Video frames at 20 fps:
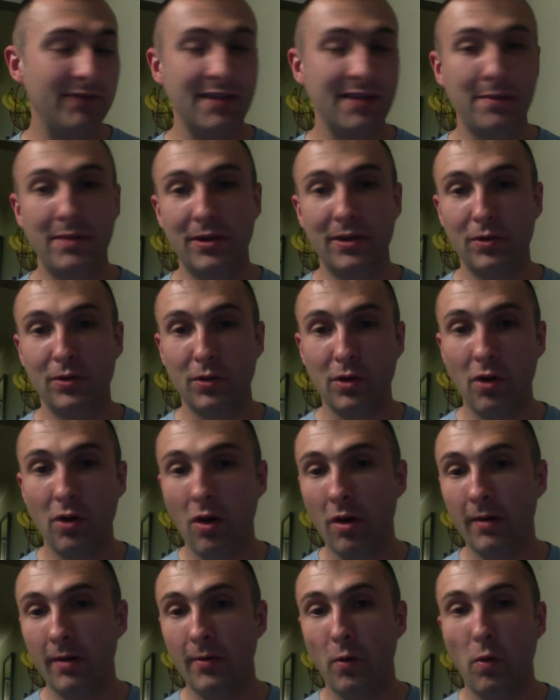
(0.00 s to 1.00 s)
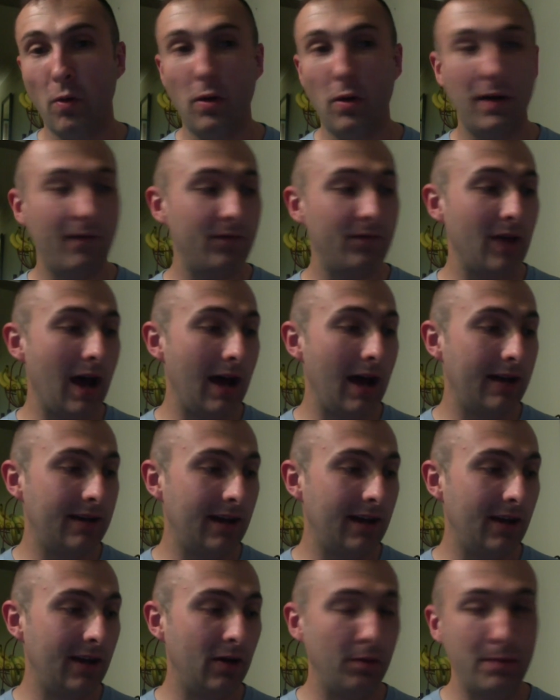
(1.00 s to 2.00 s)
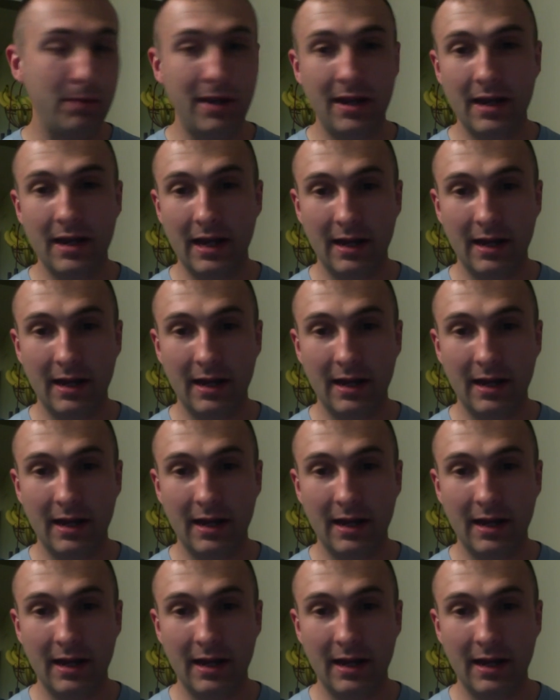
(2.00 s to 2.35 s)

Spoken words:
some in your yard, or if not, it'll be